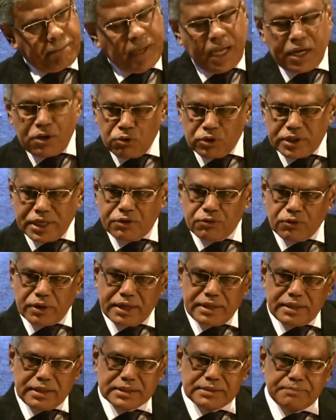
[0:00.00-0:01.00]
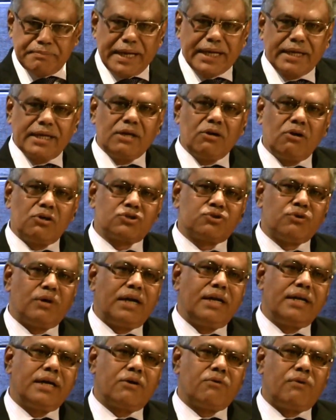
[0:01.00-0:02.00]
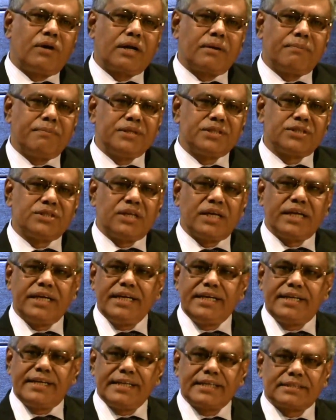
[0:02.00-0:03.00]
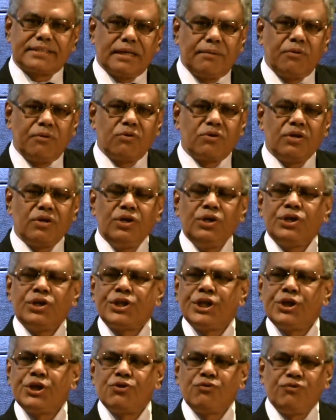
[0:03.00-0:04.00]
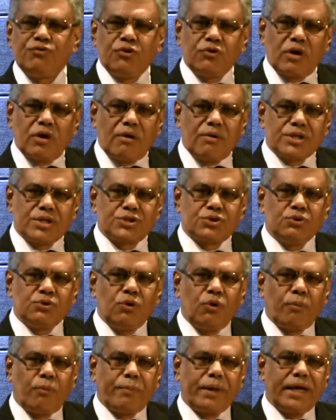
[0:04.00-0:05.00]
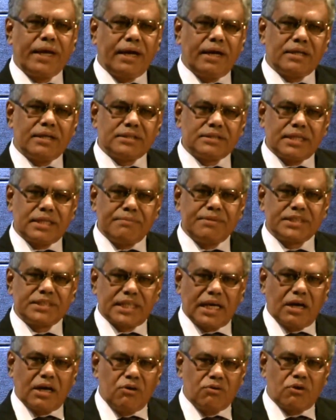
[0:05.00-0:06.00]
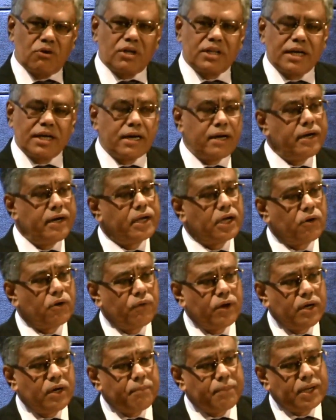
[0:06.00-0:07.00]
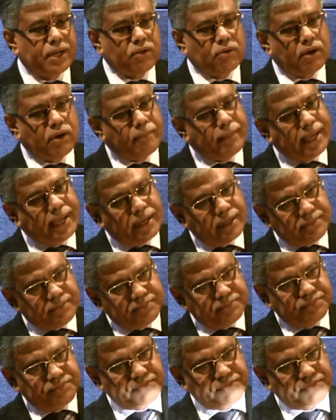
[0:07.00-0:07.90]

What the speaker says: I know that okay, in this banking also earlier what happens, it takes about 3 to 4 hours to open a savings account or the current account in a particular bank.